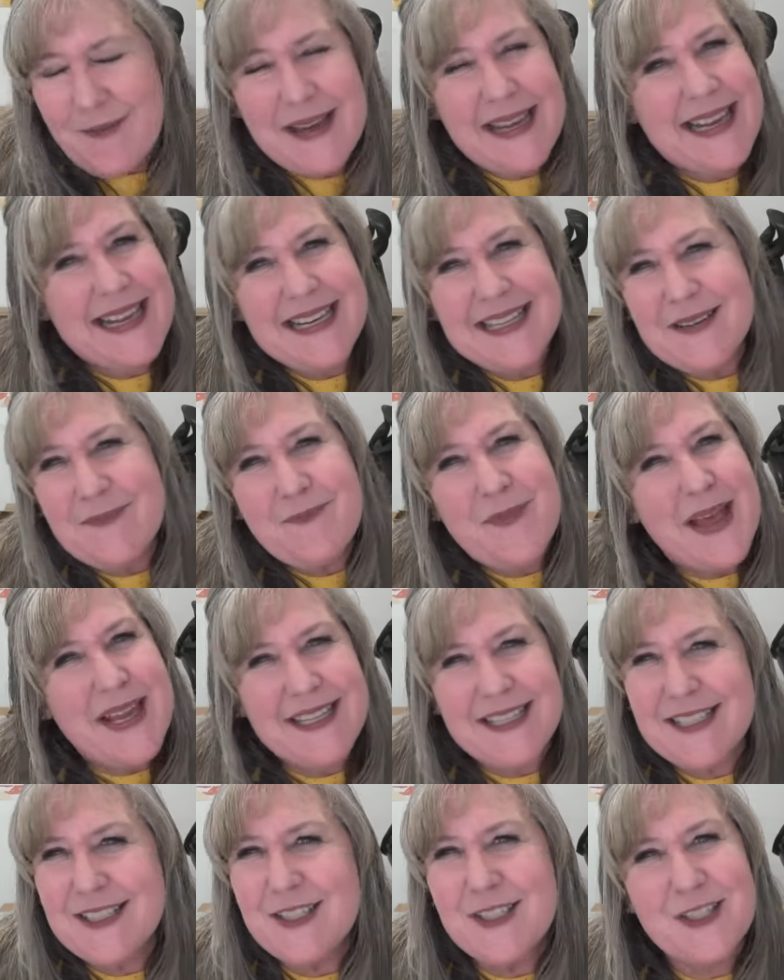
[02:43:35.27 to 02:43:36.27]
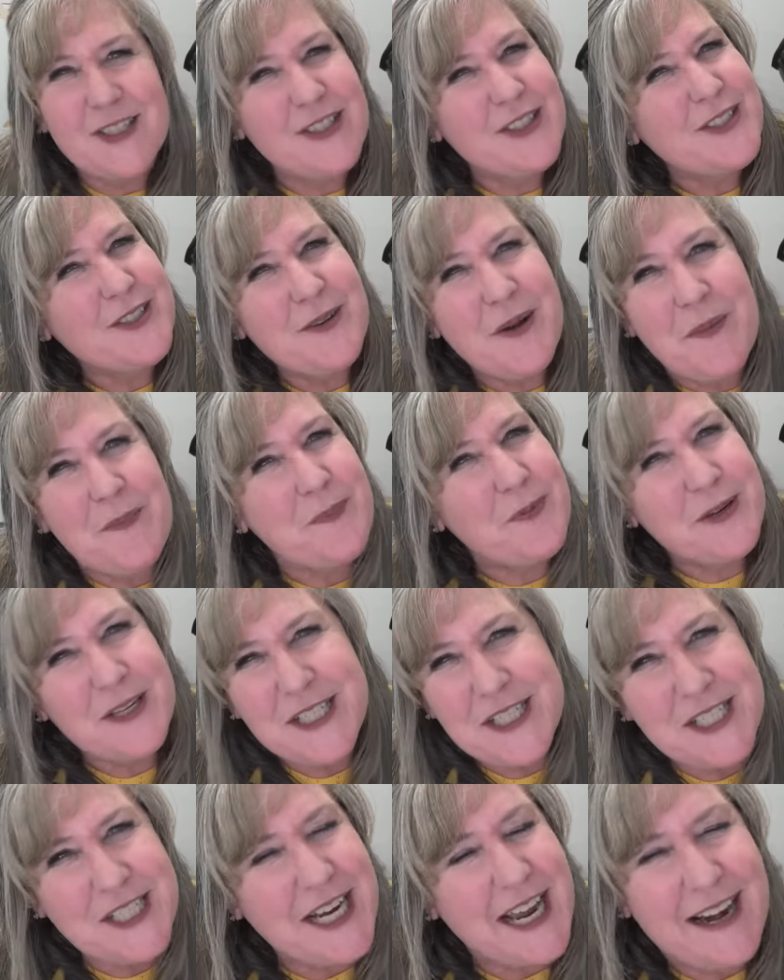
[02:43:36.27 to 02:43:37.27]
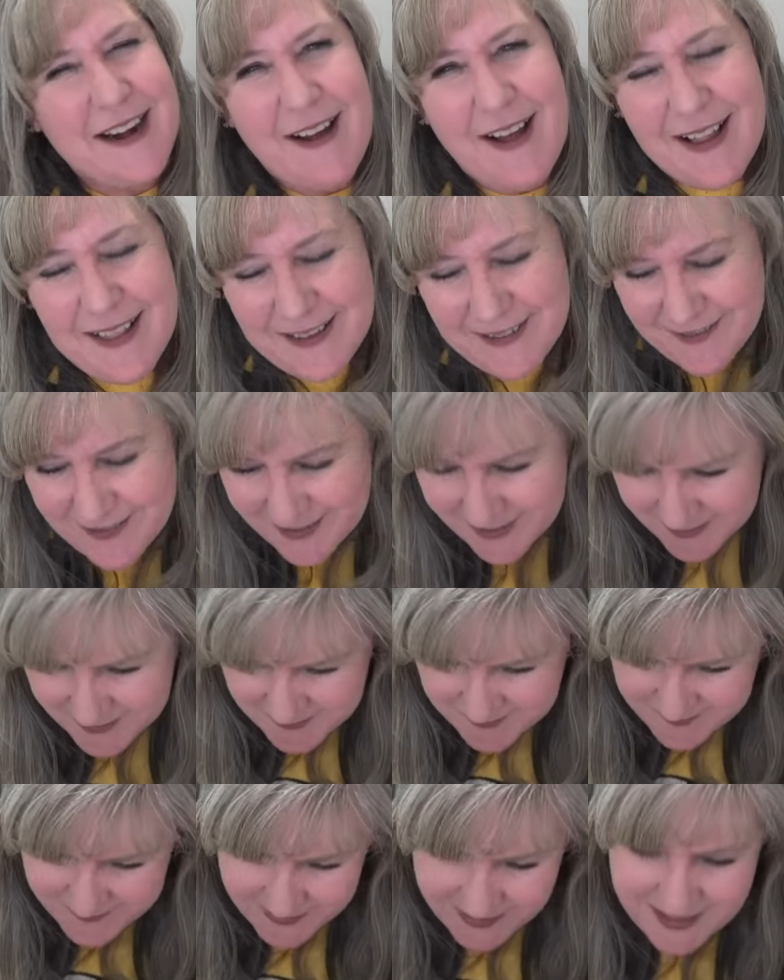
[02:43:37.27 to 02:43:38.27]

we independents sure do appreciate all of you.